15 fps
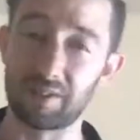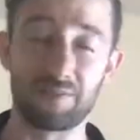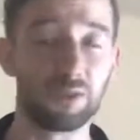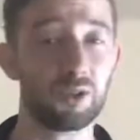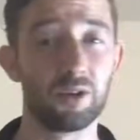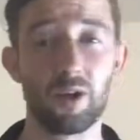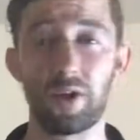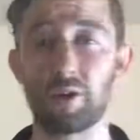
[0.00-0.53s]
If
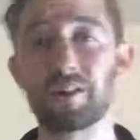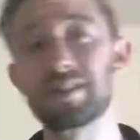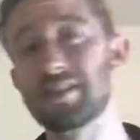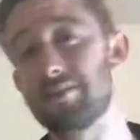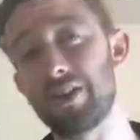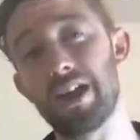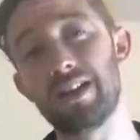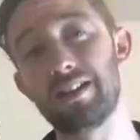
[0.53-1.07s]
you're an artist
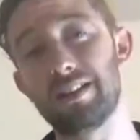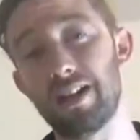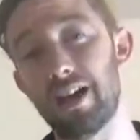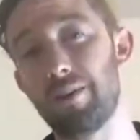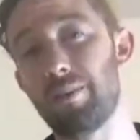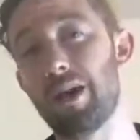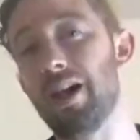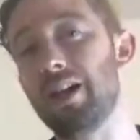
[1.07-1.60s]
of any
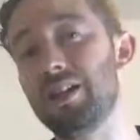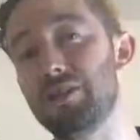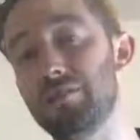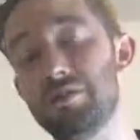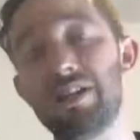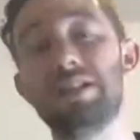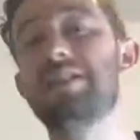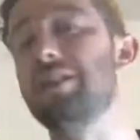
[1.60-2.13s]
type, you
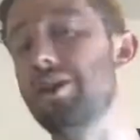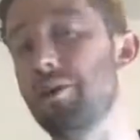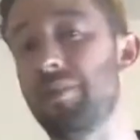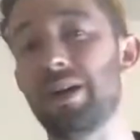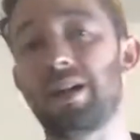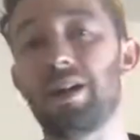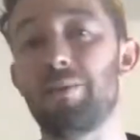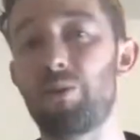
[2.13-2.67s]
need to go
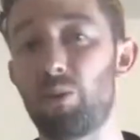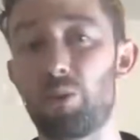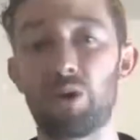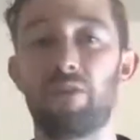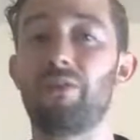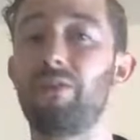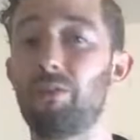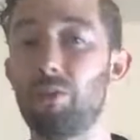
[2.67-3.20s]
pick up The
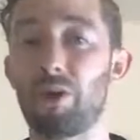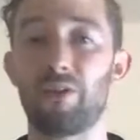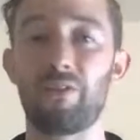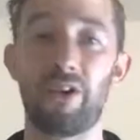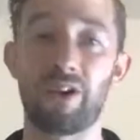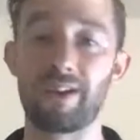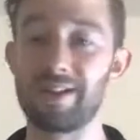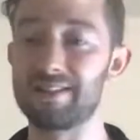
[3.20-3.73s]
War of Art.